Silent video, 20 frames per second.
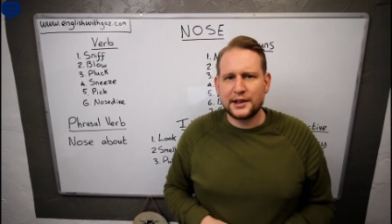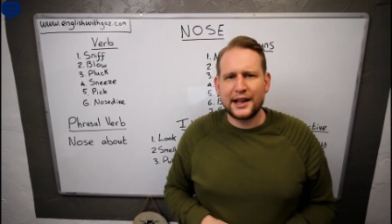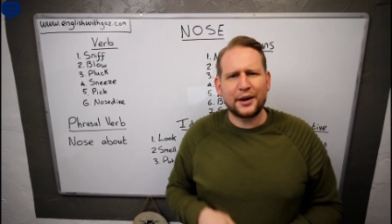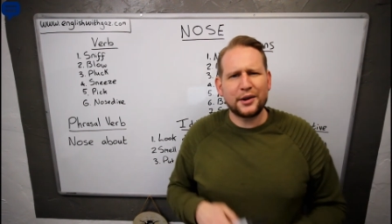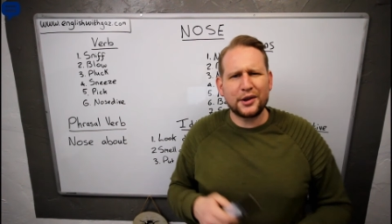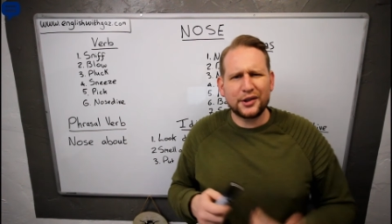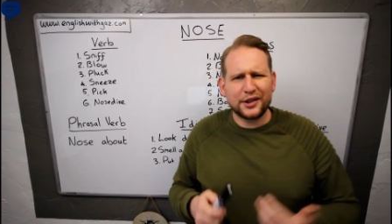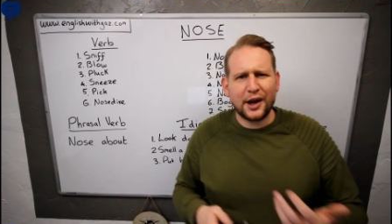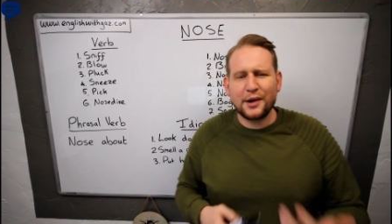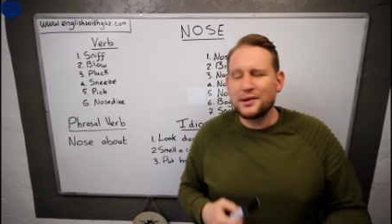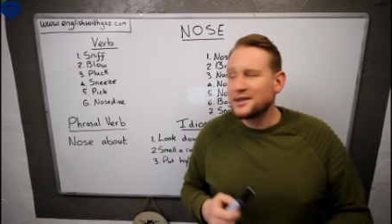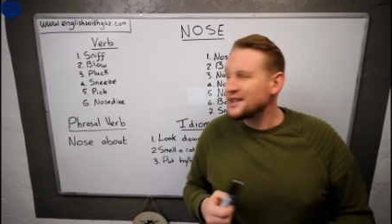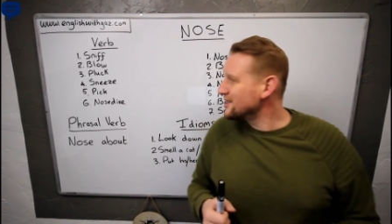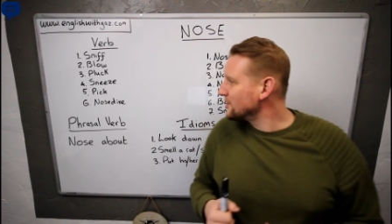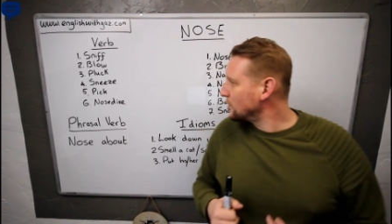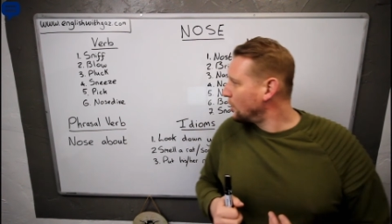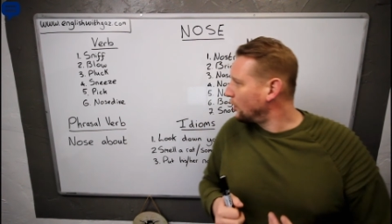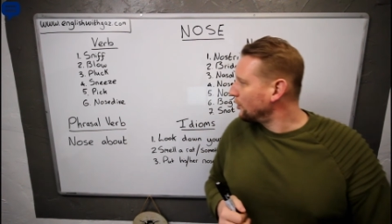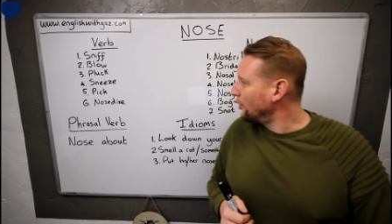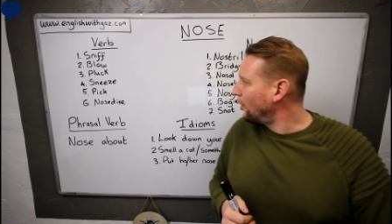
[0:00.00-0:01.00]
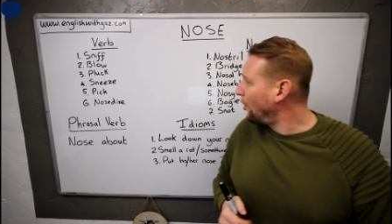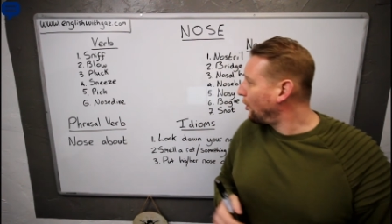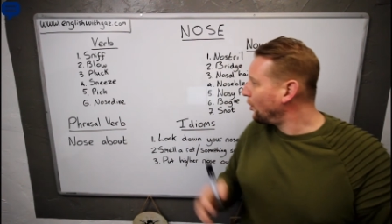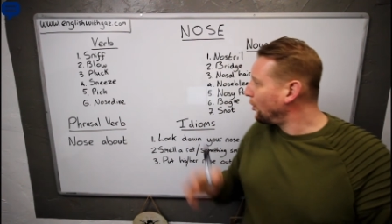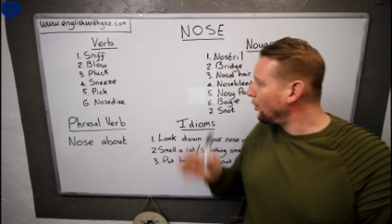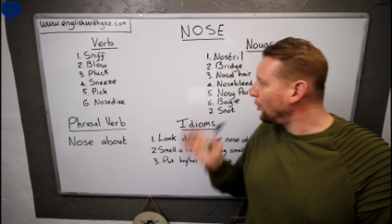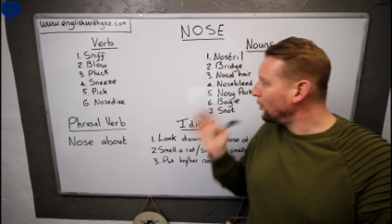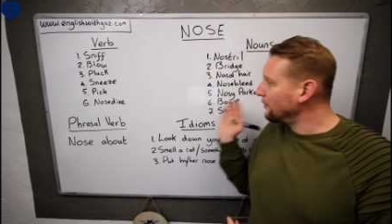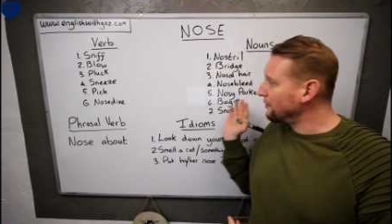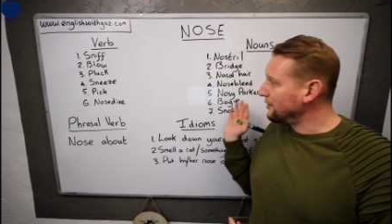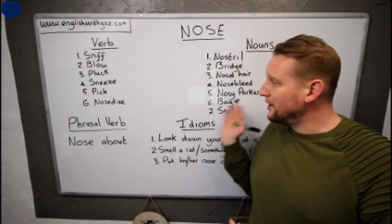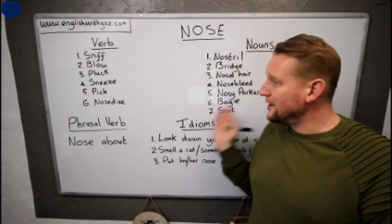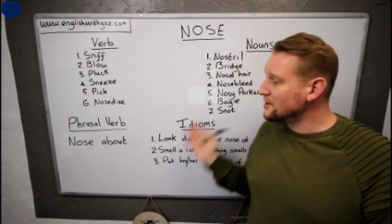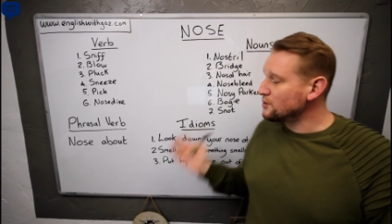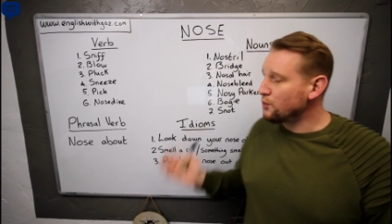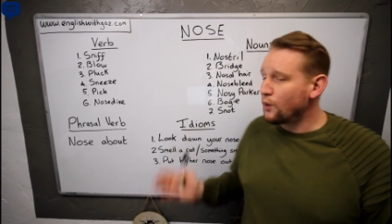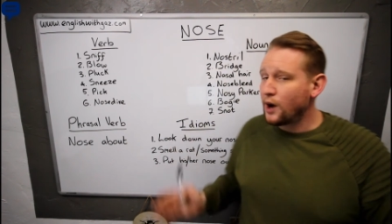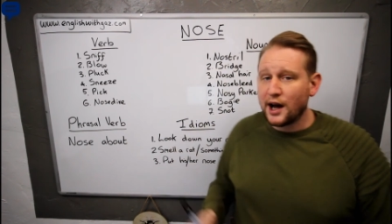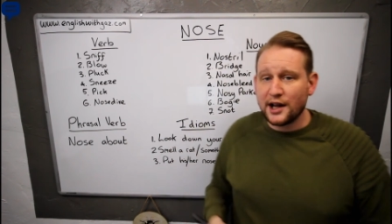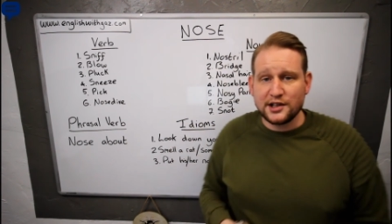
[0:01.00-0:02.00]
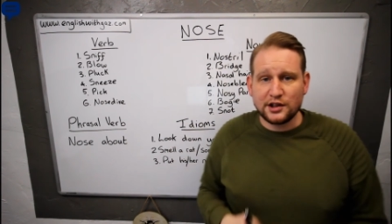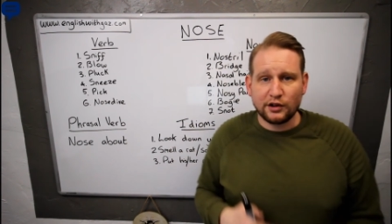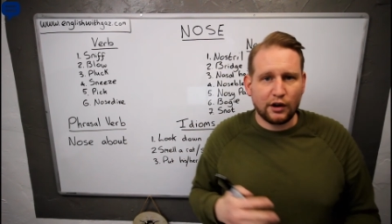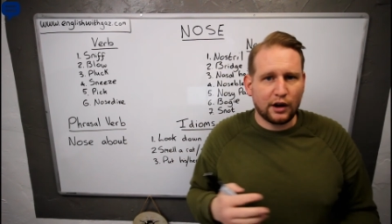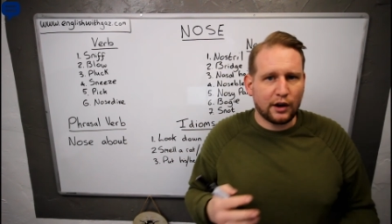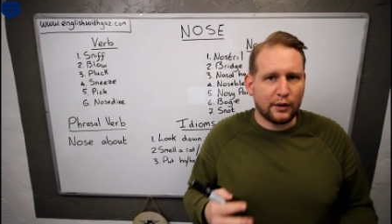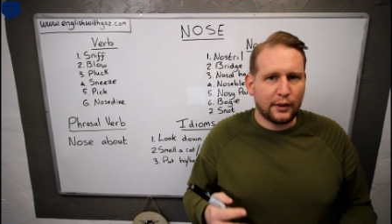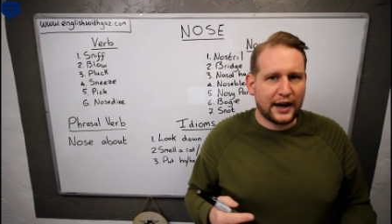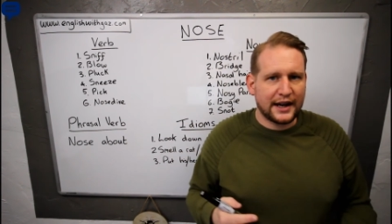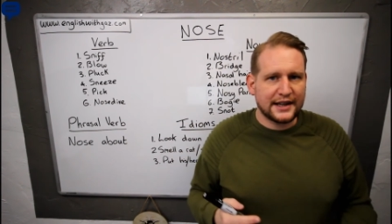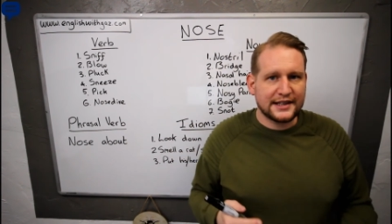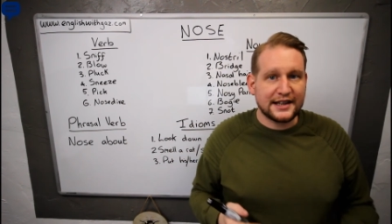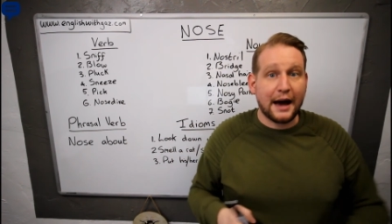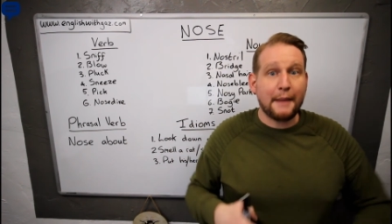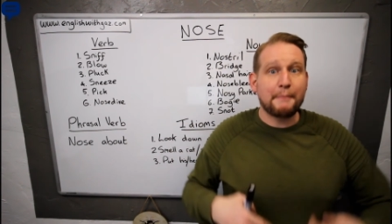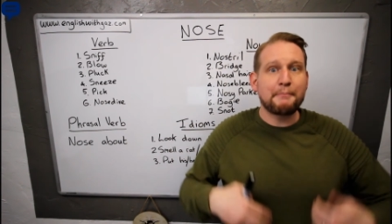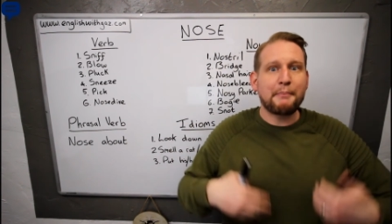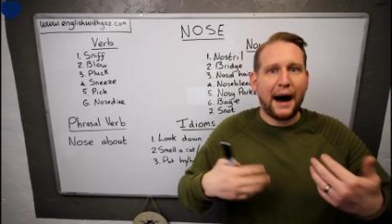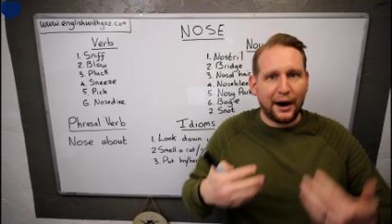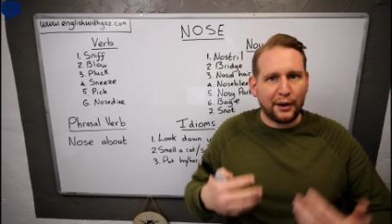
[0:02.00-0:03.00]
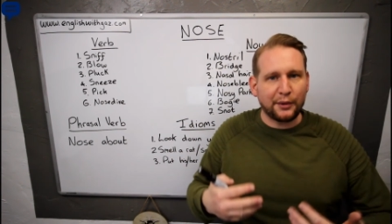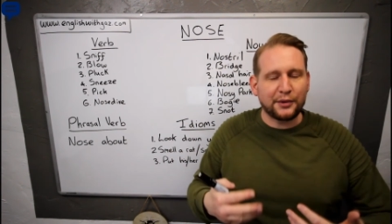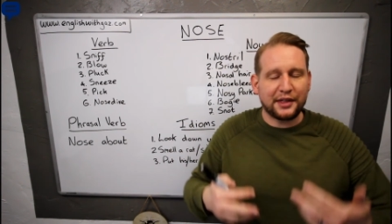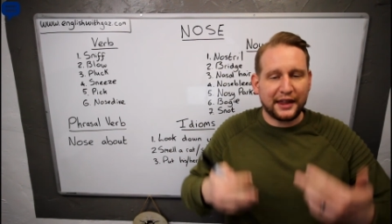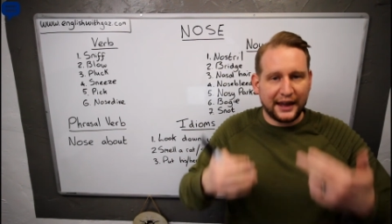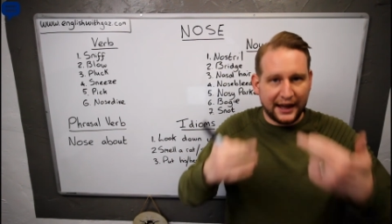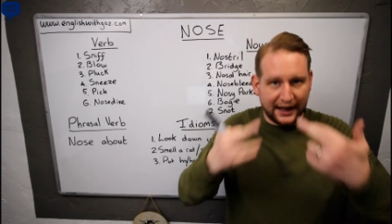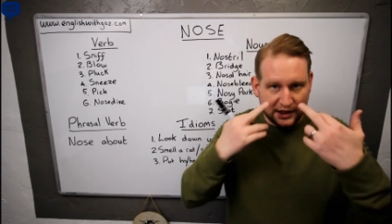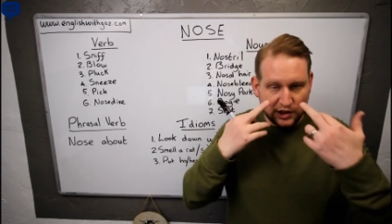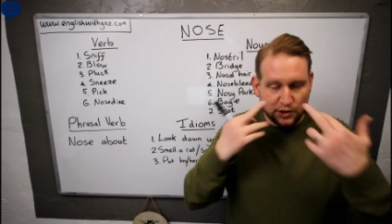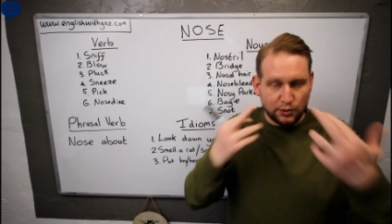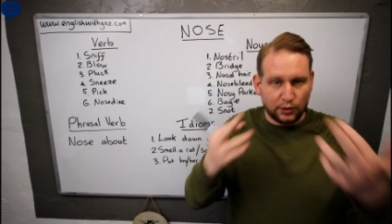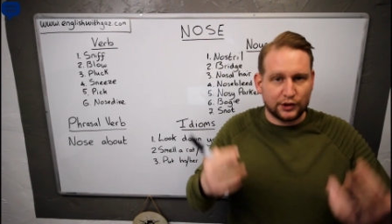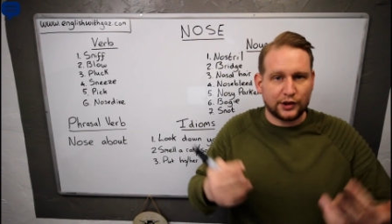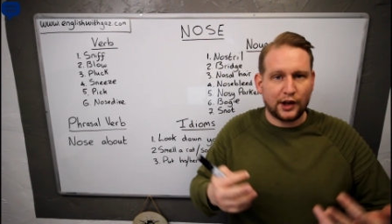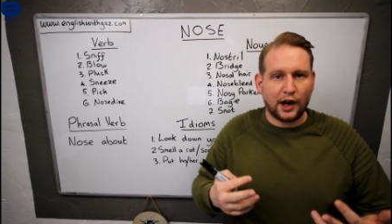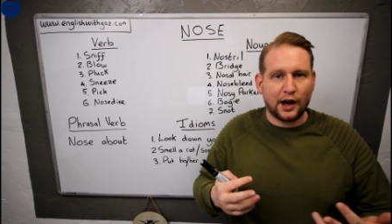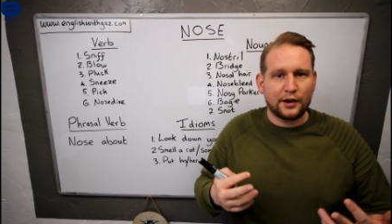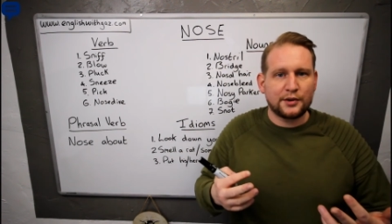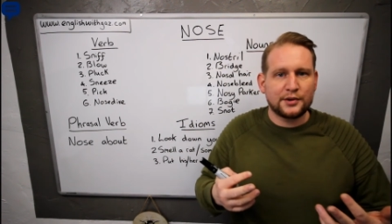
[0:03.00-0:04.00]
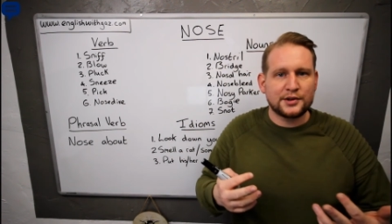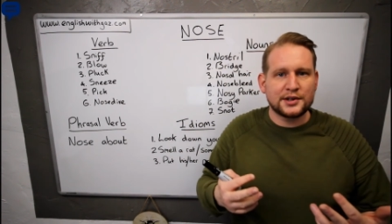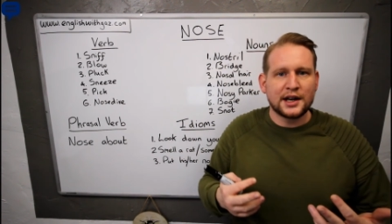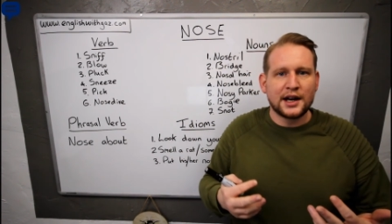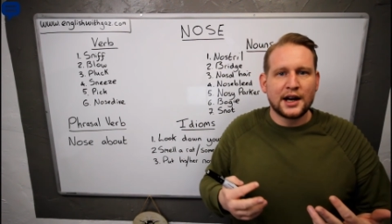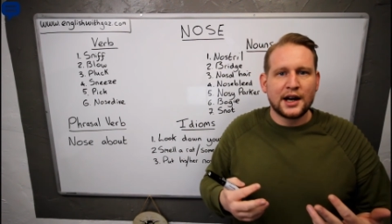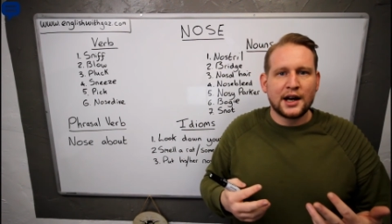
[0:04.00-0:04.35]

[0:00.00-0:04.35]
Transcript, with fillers: Now you'll notice not all of these words are always about the actual nose